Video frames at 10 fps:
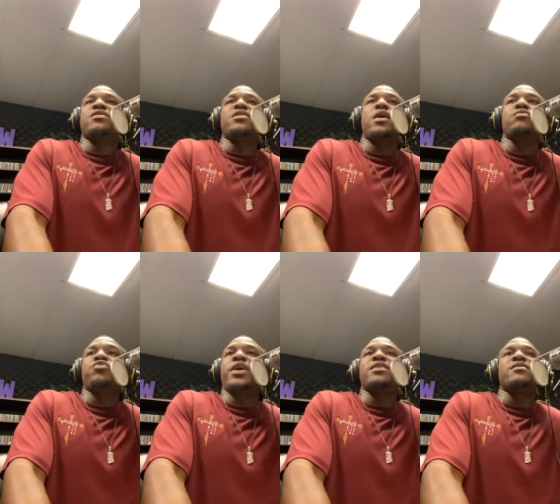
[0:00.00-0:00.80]
stop
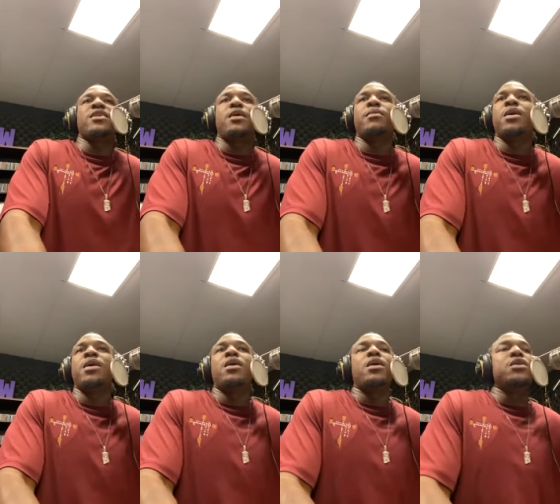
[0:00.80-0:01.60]
drinking, stop
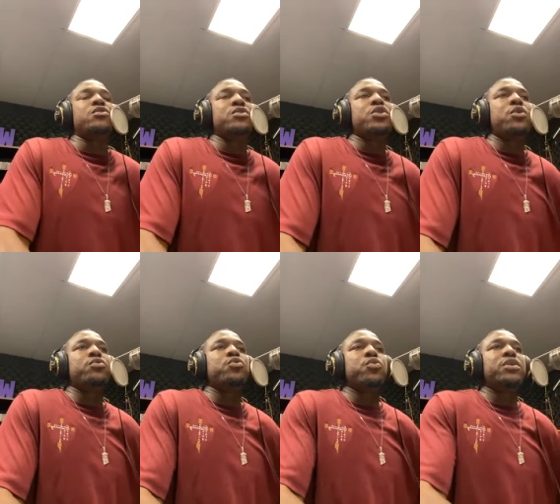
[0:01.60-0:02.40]
uh, you know,
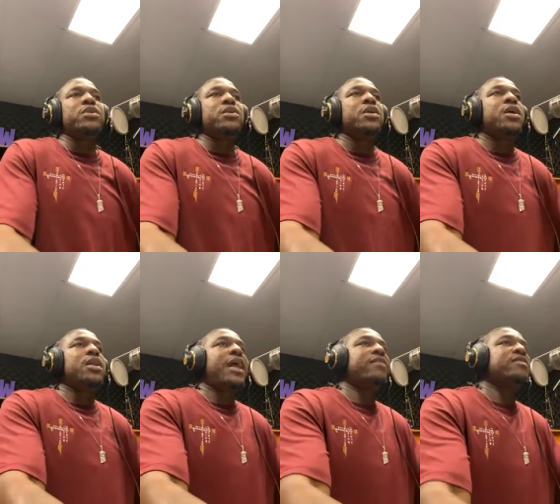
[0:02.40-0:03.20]
doing the
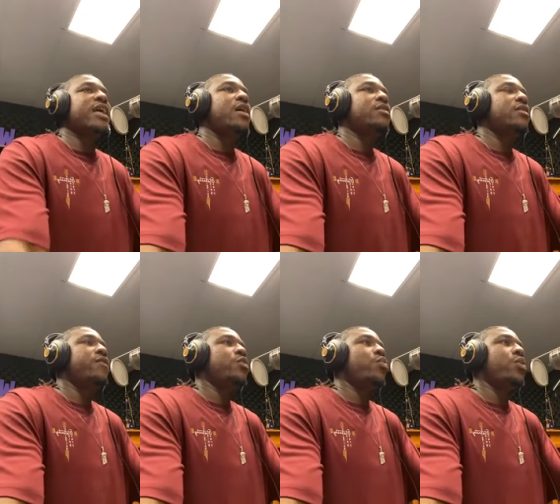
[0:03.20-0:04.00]
lifestyle
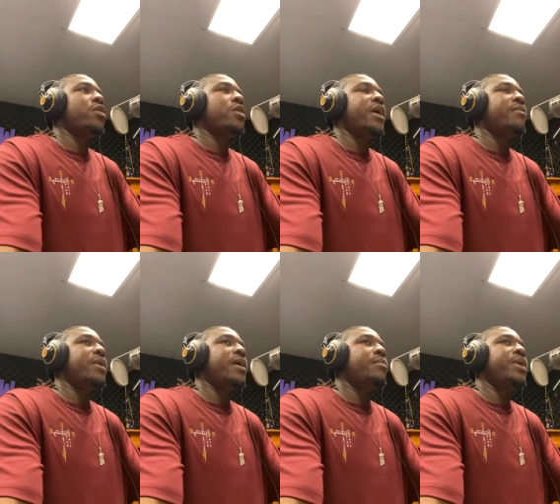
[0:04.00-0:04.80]
of the world.
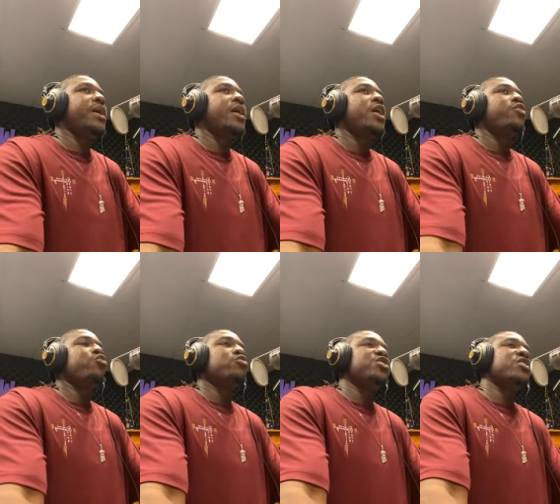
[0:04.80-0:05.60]
Amen. But
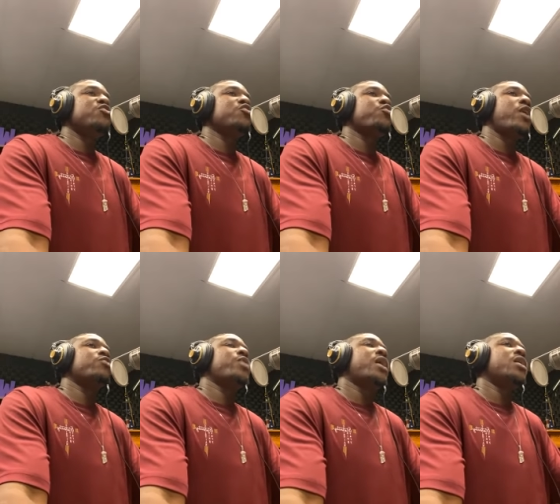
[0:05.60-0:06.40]
through Jesus
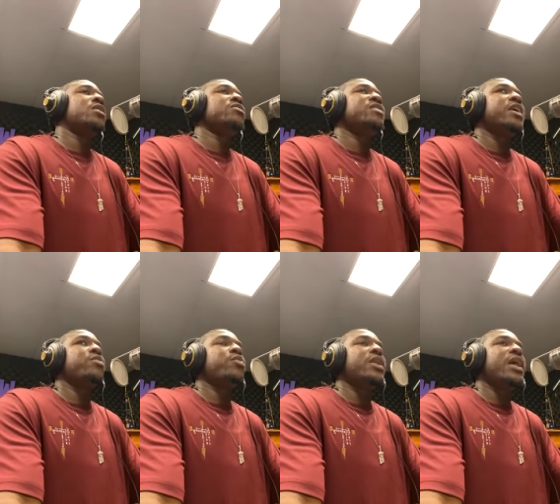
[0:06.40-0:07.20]
Christ, we got to understand
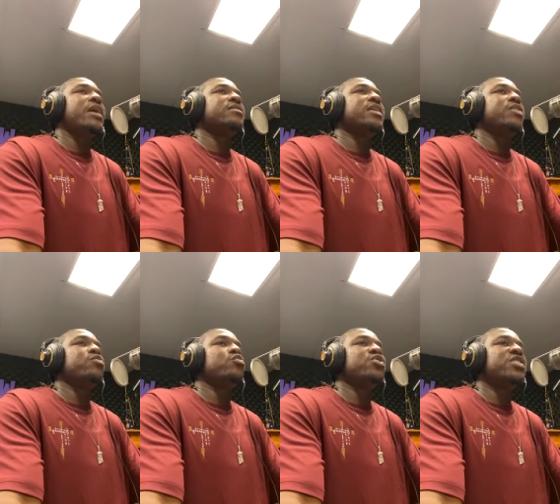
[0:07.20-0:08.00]
and realize that
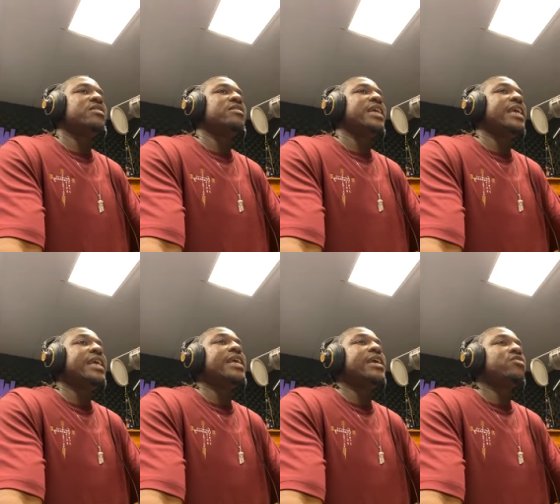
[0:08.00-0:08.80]
through Jesus,
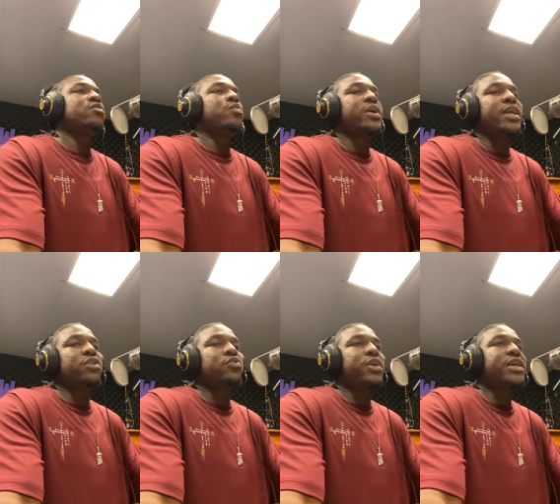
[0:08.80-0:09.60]
He is the one
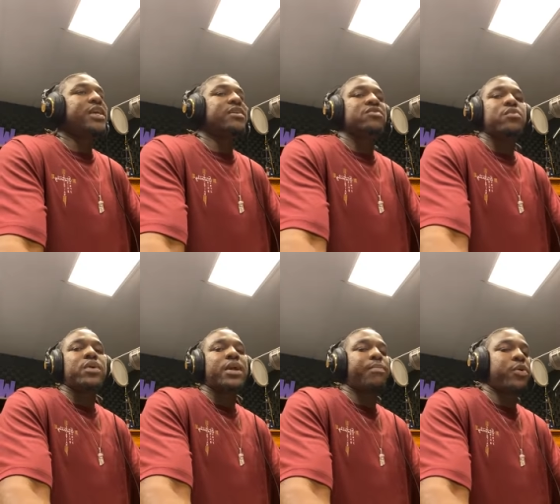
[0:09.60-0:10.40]
that do He is the
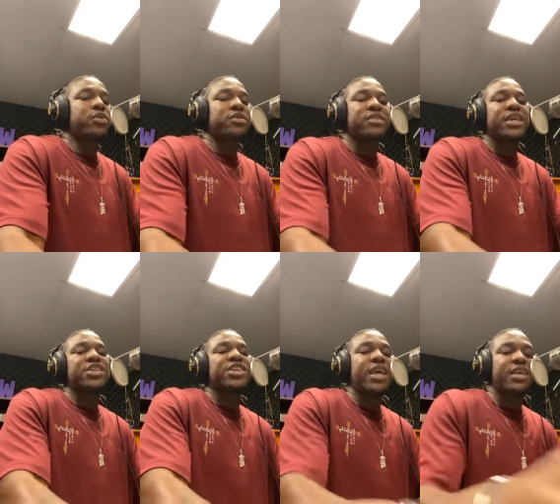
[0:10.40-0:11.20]
one that purges, that
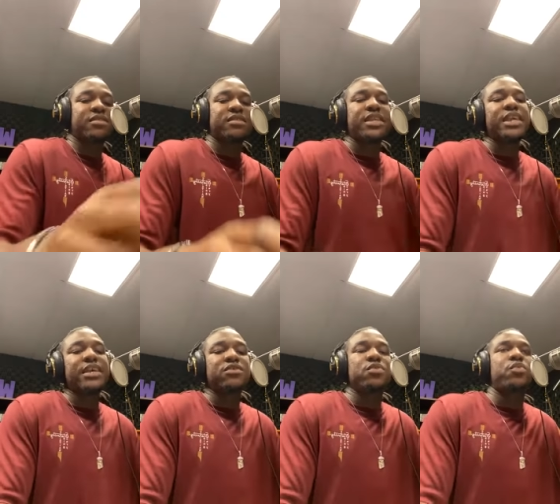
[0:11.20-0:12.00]
changes. He
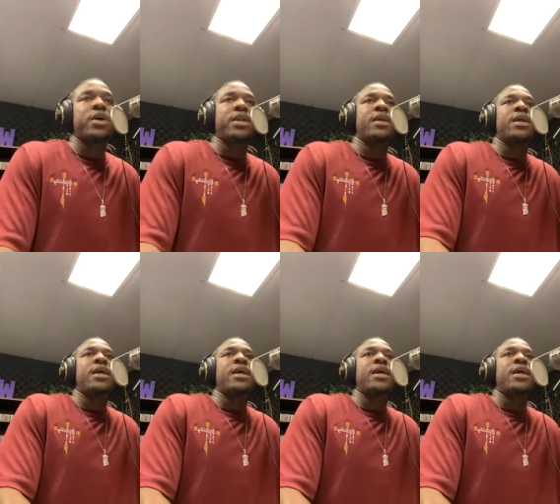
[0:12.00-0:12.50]
is the one